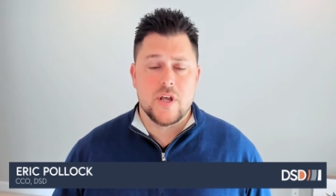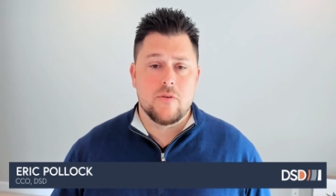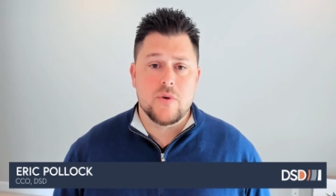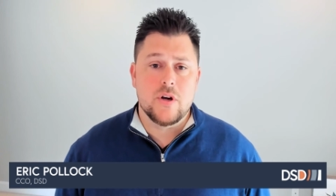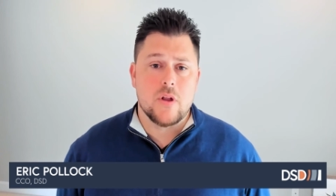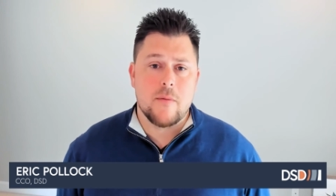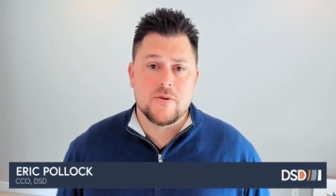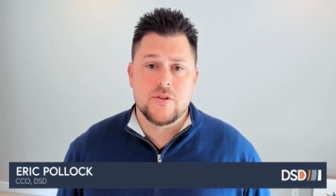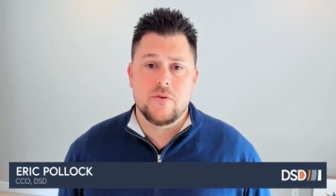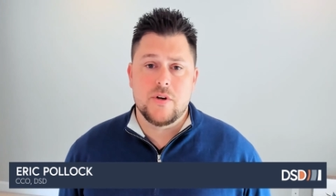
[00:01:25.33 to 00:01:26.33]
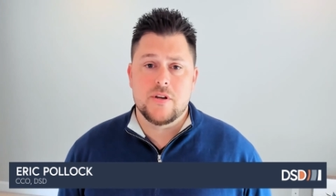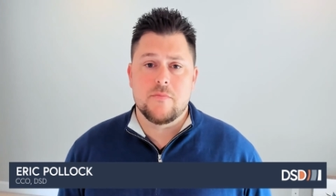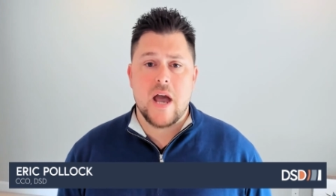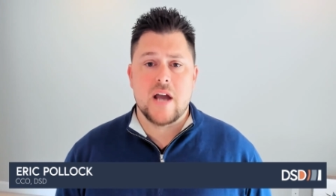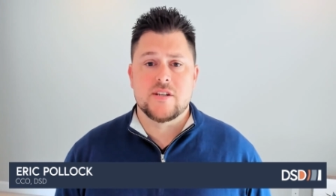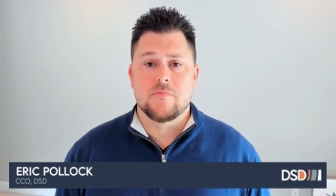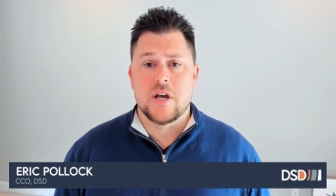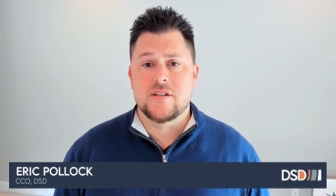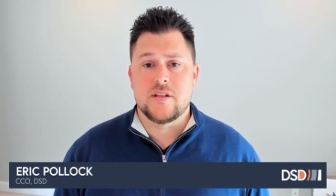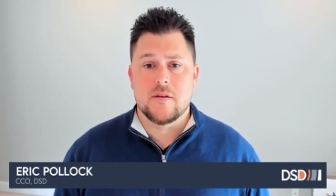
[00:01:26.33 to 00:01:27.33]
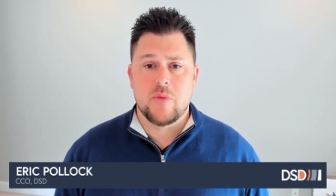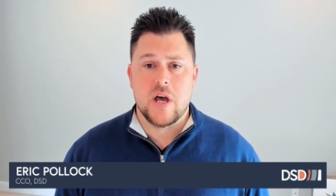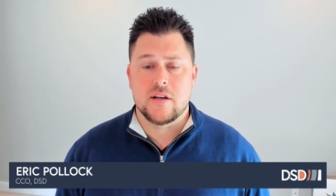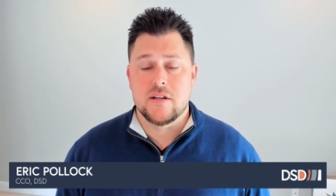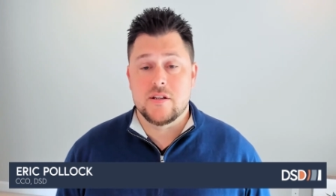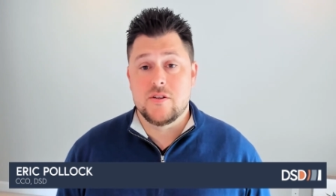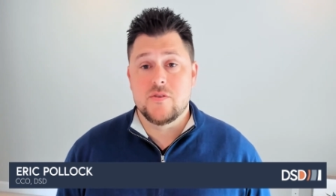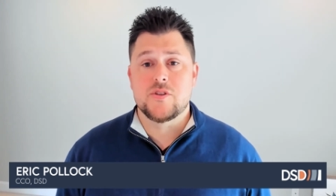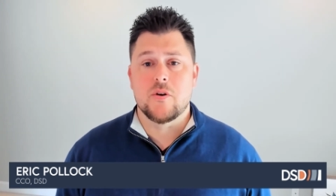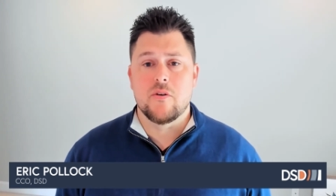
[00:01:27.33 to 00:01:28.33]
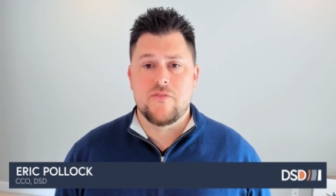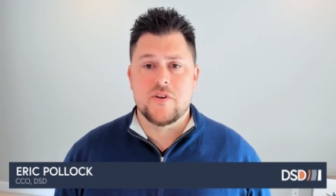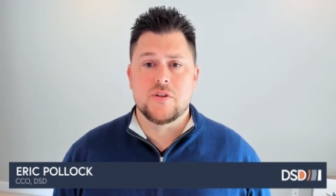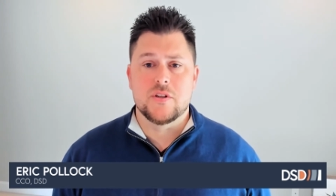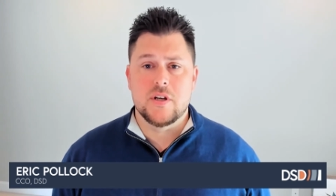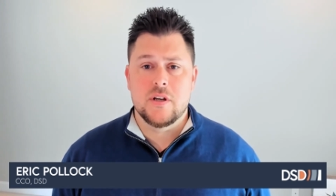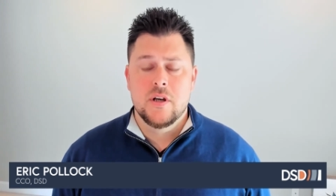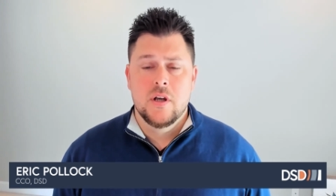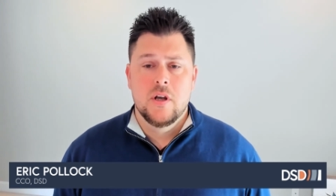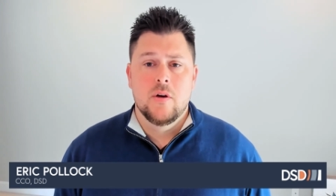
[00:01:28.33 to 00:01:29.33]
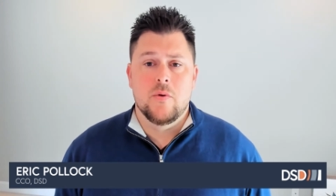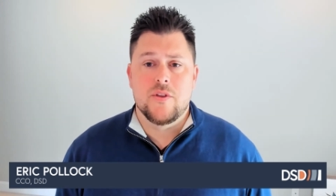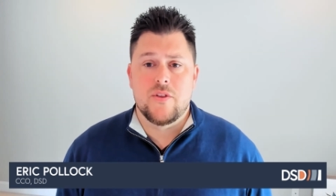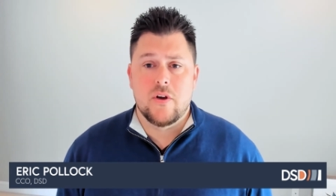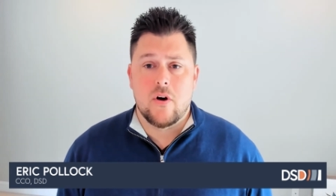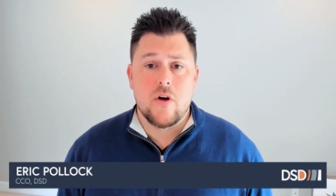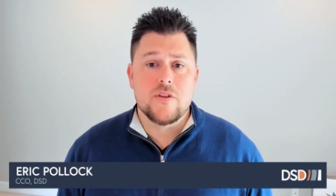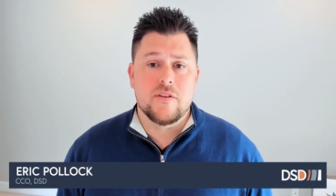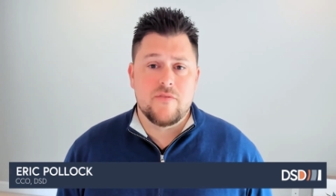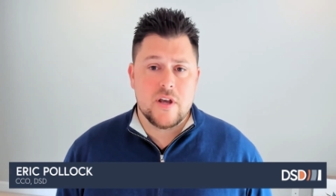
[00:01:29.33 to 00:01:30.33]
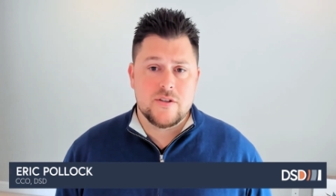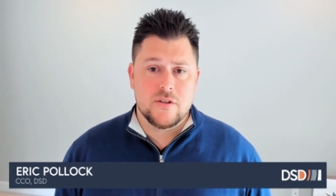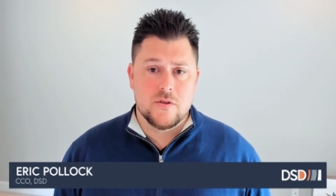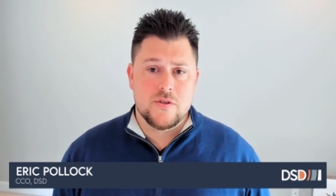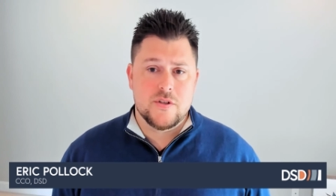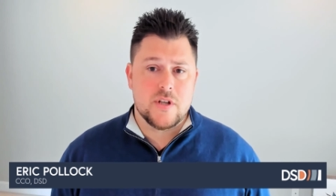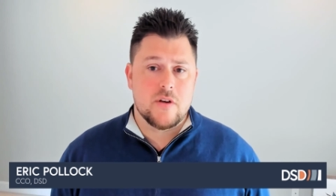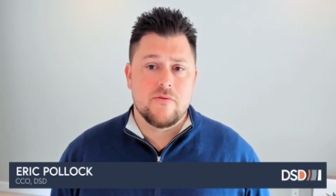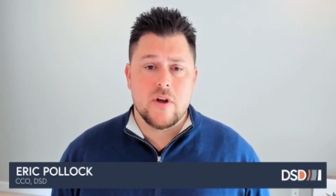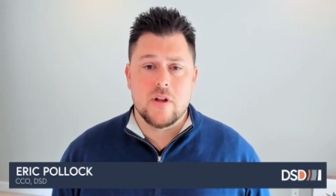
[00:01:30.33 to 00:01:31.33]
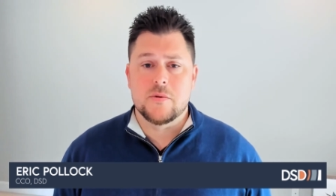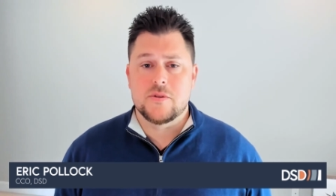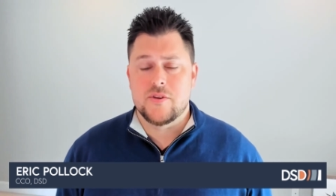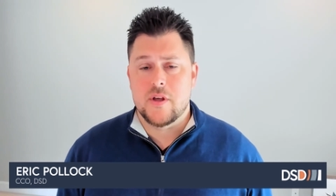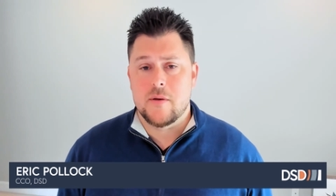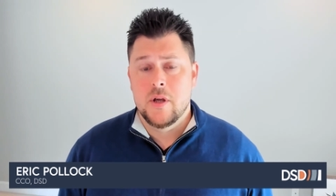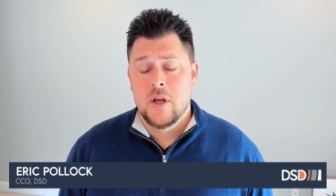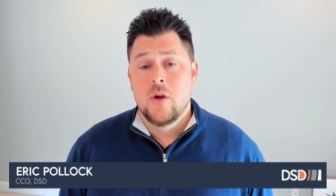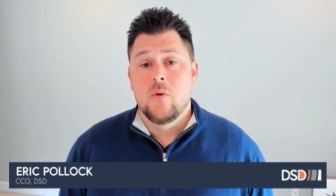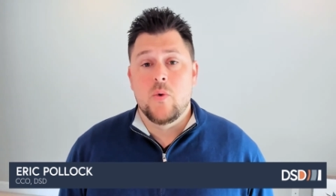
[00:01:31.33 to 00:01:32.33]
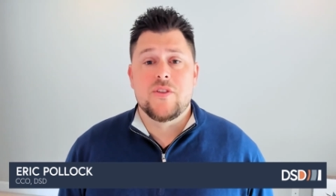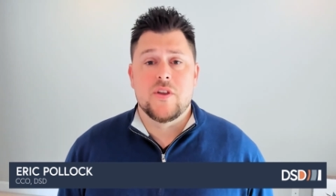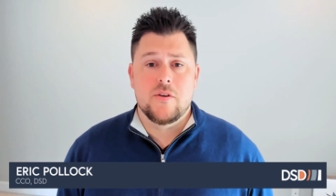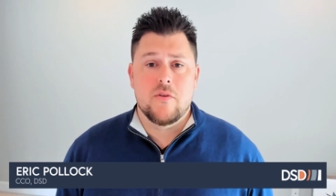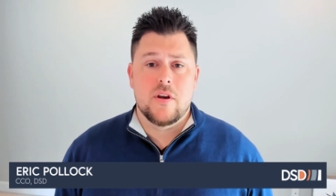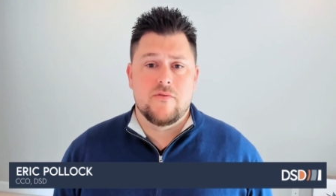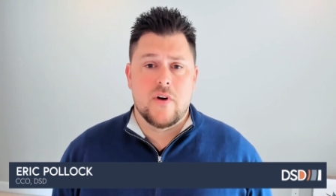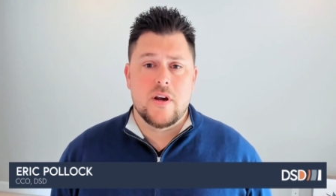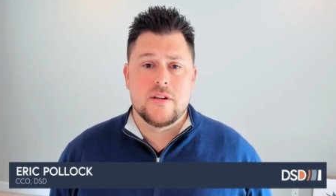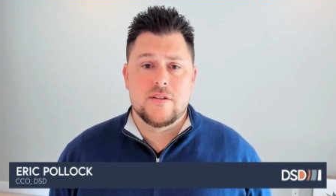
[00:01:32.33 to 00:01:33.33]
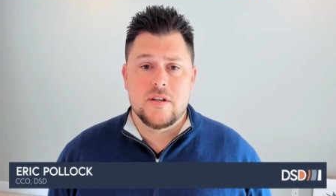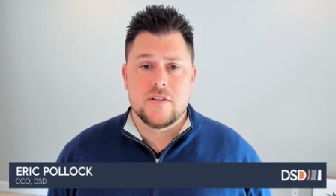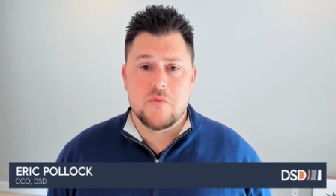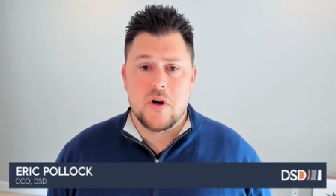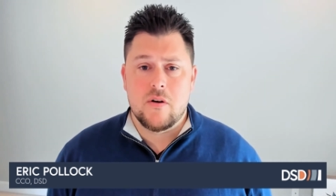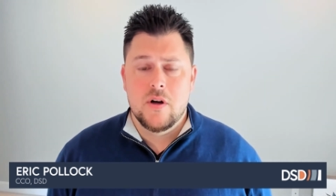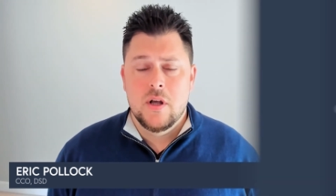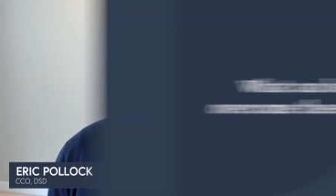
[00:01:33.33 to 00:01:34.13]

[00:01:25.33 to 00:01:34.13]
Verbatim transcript: present a real opportunity to maximize the impact and to do so efficiently with all the advanced solutions that are available to them with integrated financing as well.